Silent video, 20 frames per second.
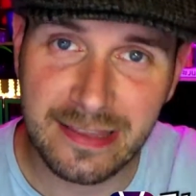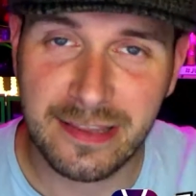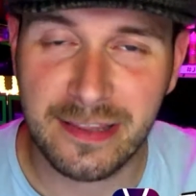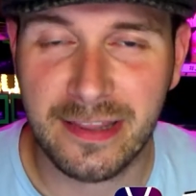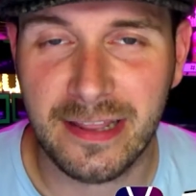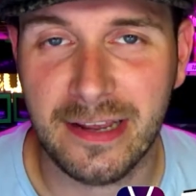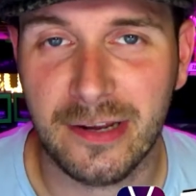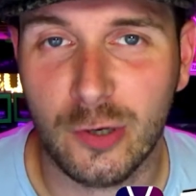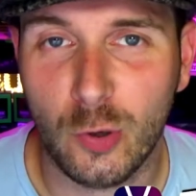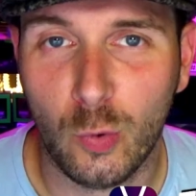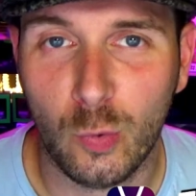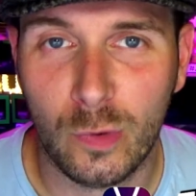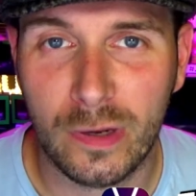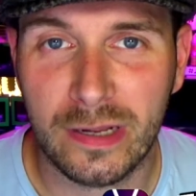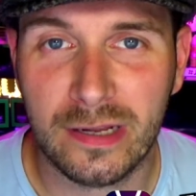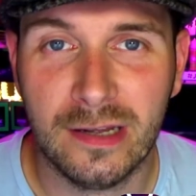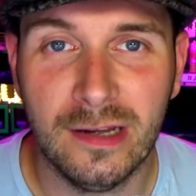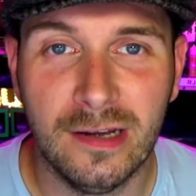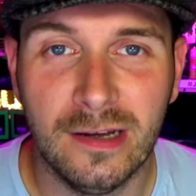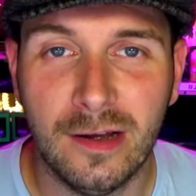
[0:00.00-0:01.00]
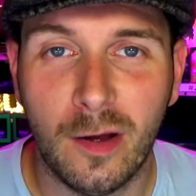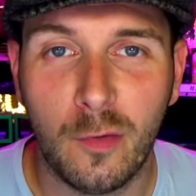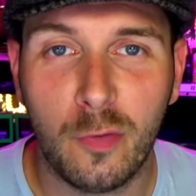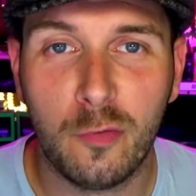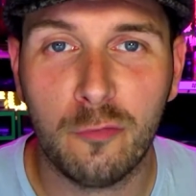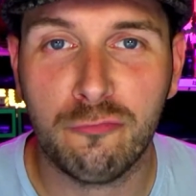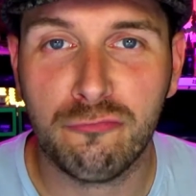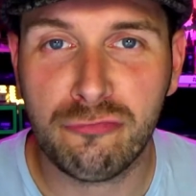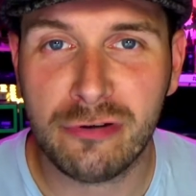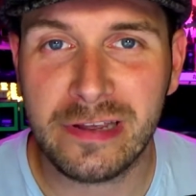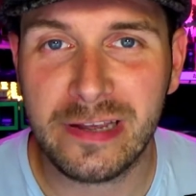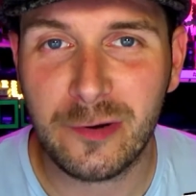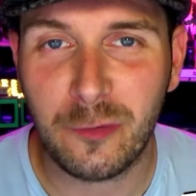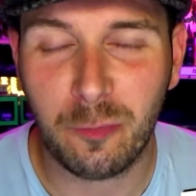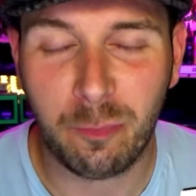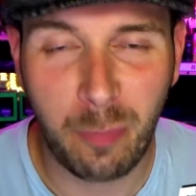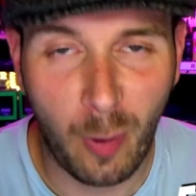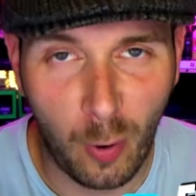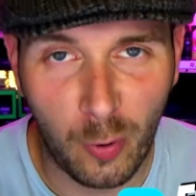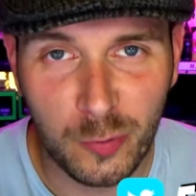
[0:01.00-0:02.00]
that they're calling the
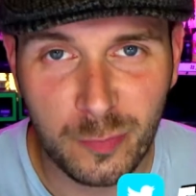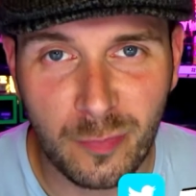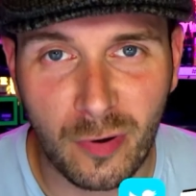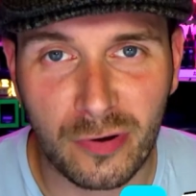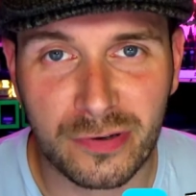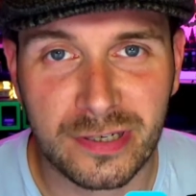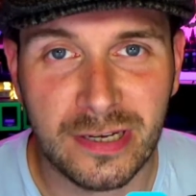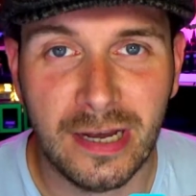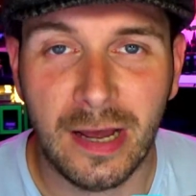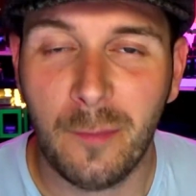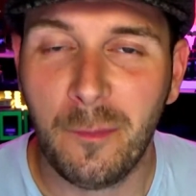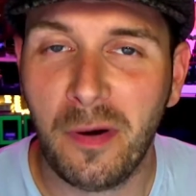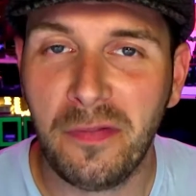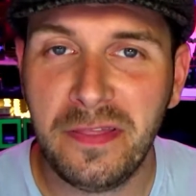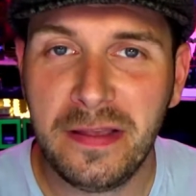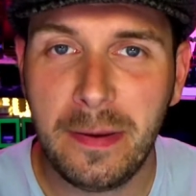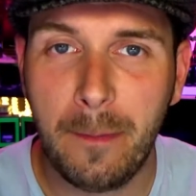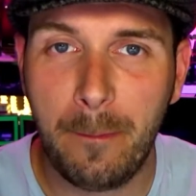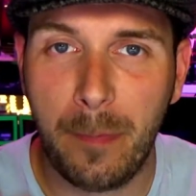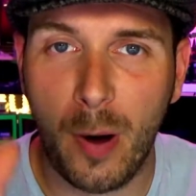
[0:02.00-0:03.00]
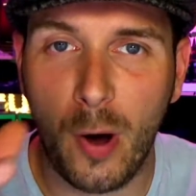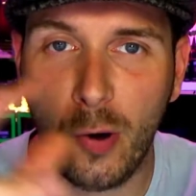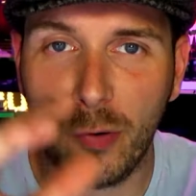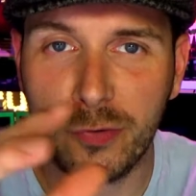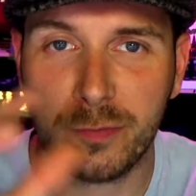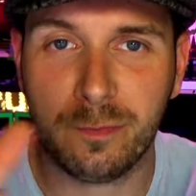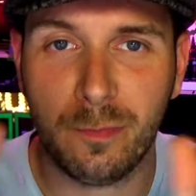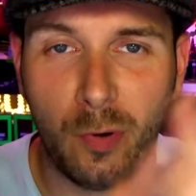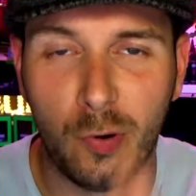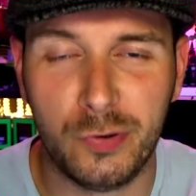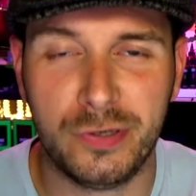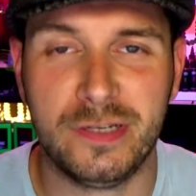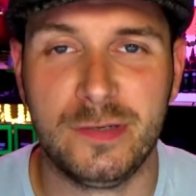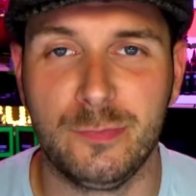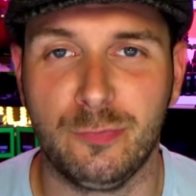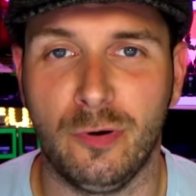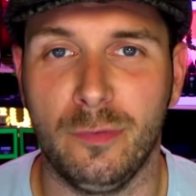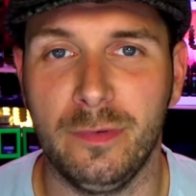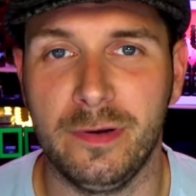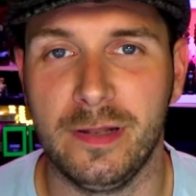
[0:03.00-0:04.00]
real pod mod. But I think pod mod is
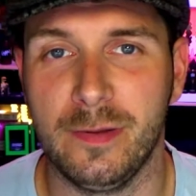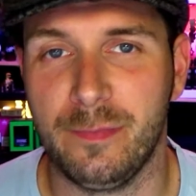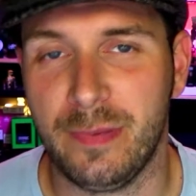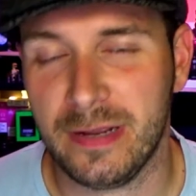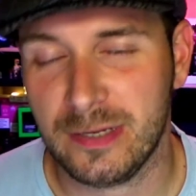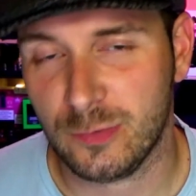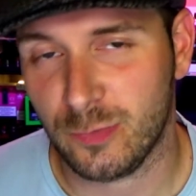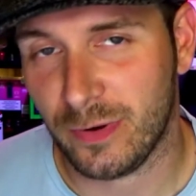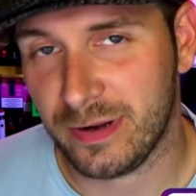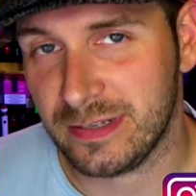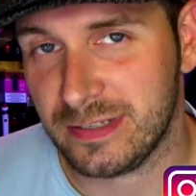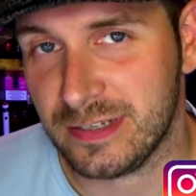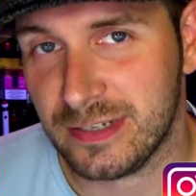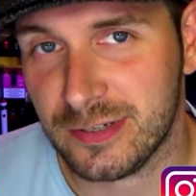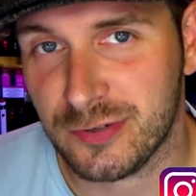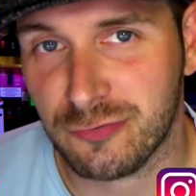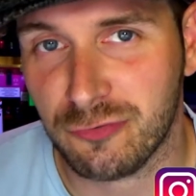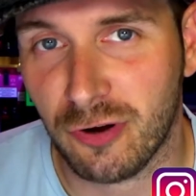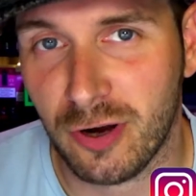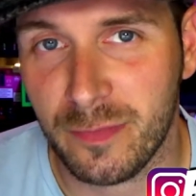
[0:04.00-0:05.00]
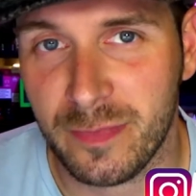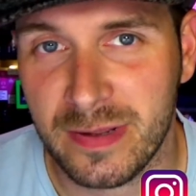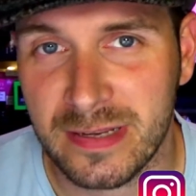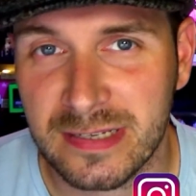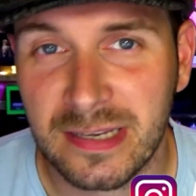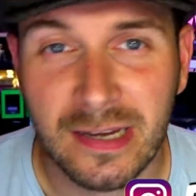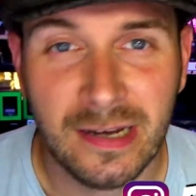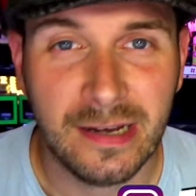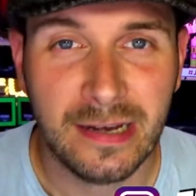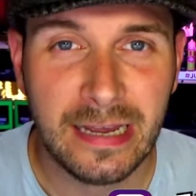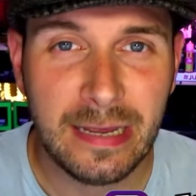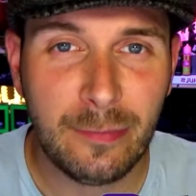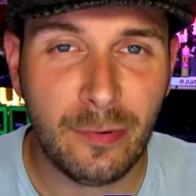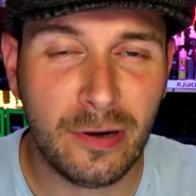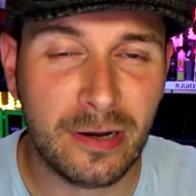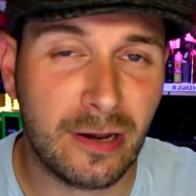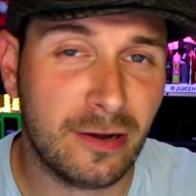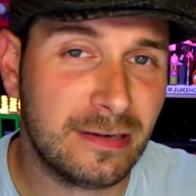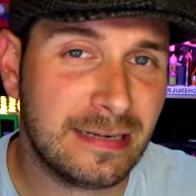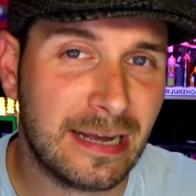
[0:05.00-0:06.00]
probably the best way to describe this. It
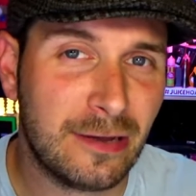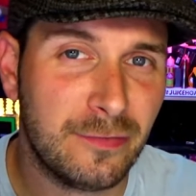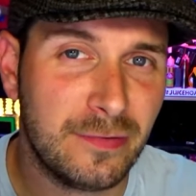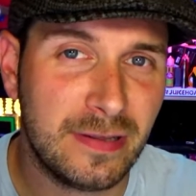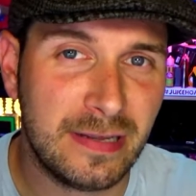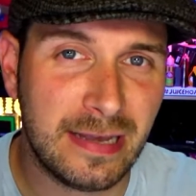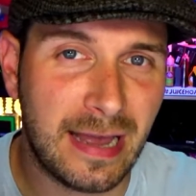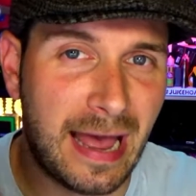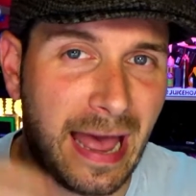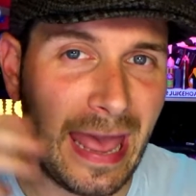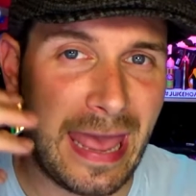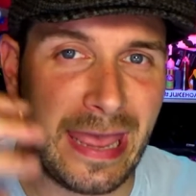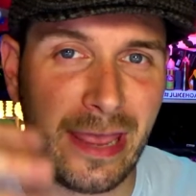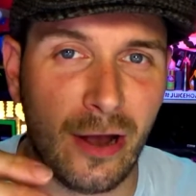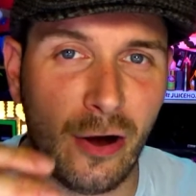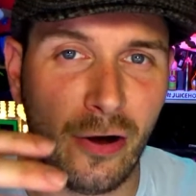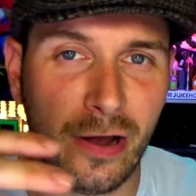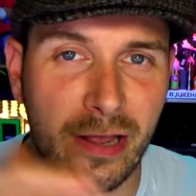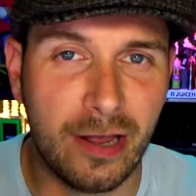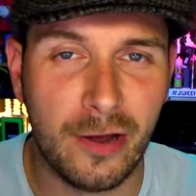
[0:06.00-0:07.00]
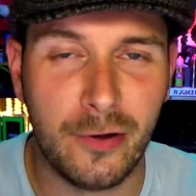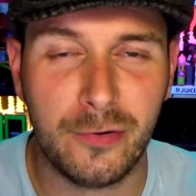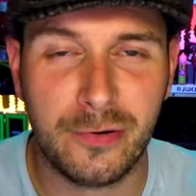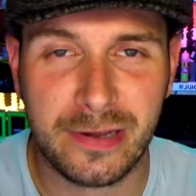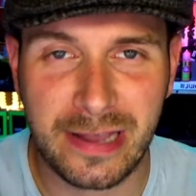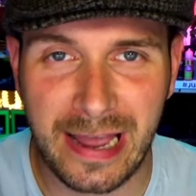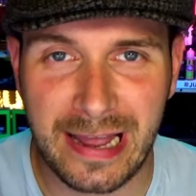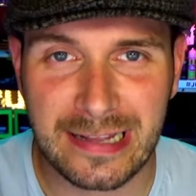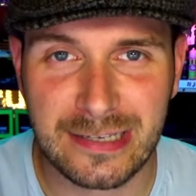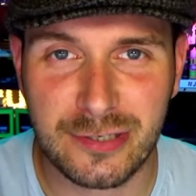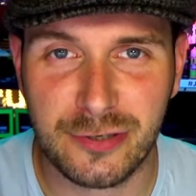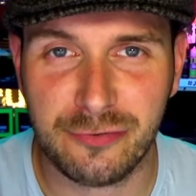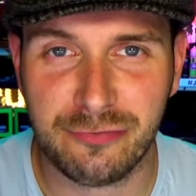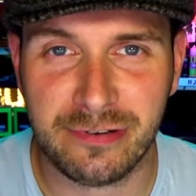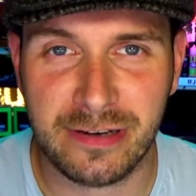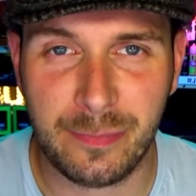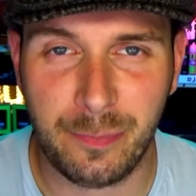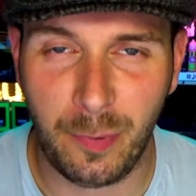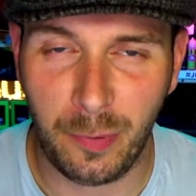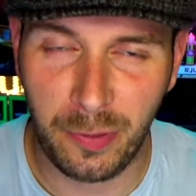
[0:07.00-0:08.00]
might go down the AIO
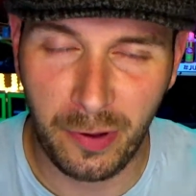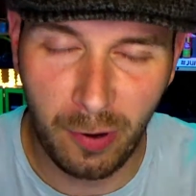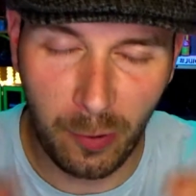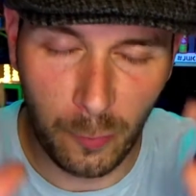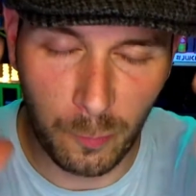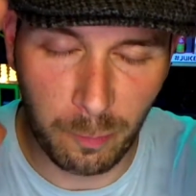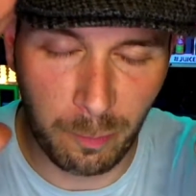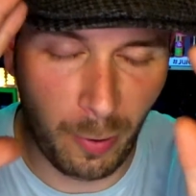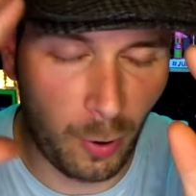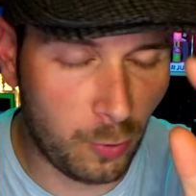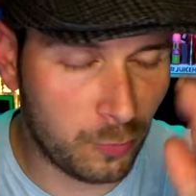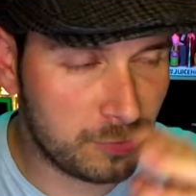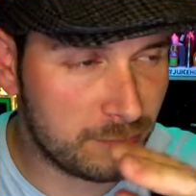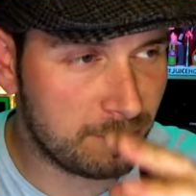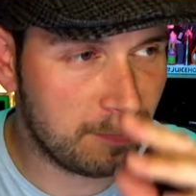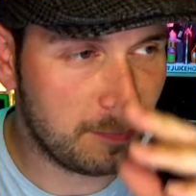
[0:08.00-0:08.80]
category, but the whole pod